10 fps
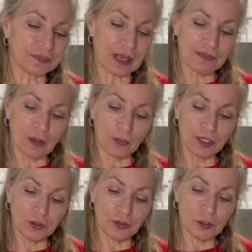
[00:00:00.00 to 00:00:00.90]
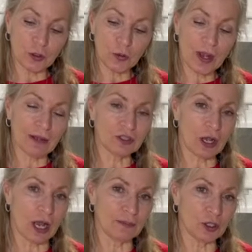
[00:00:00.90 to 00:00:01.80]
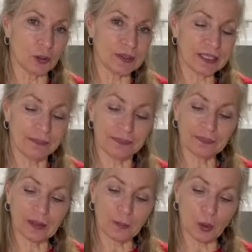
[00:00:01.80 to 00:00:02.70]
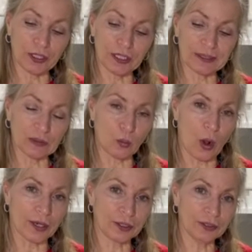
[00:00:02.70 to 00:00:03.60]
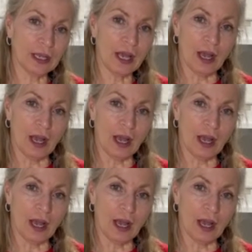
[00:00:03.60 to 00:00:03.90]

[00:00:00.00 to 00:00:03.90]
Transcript: and then when you do have time to use it, put it in some water,